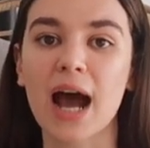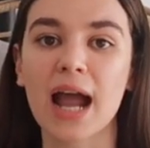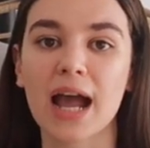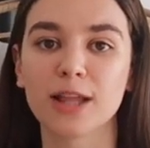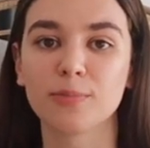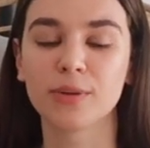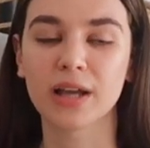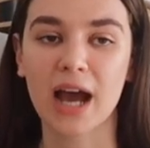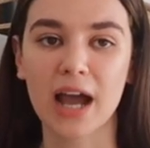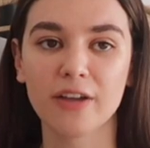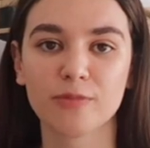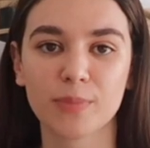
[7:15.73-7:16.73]

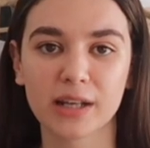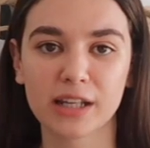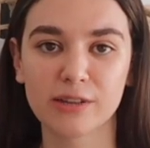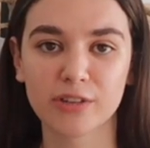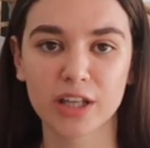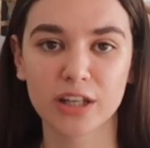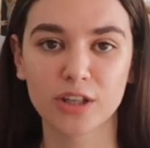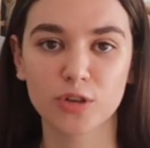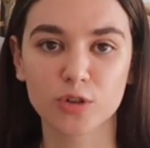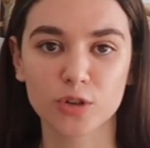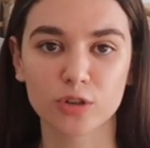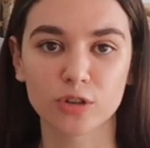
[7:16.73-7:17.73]
I've been living in New